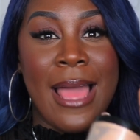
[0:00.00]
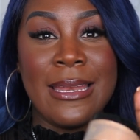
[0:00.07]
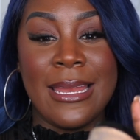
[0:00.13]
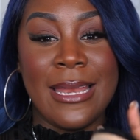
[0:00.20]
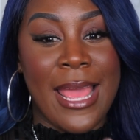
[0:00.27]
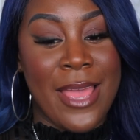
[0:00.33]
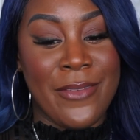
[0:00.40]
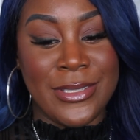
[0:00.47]
And
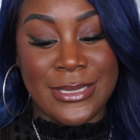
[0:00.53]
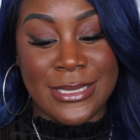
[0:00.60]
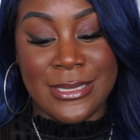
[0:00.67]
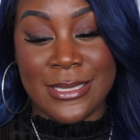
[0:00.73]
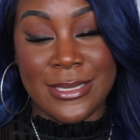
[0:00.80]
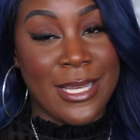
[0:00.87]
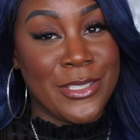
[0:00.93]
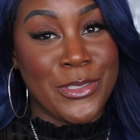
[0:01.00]
then ever since
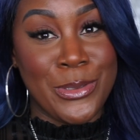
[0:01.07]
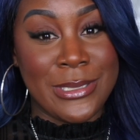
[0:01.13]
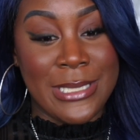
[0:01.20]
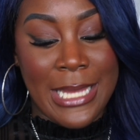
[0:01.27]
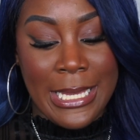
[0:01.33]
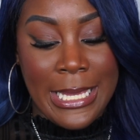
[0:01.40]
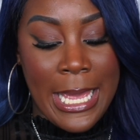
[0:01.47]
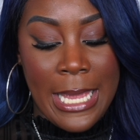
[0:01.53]
I started
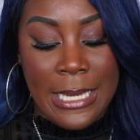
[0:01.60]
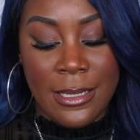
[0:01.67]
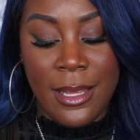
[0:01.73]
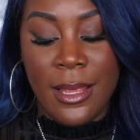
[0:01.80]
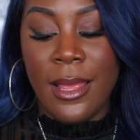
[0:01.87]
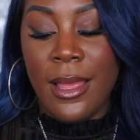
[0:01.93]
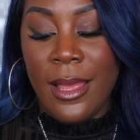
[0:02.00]
using it again,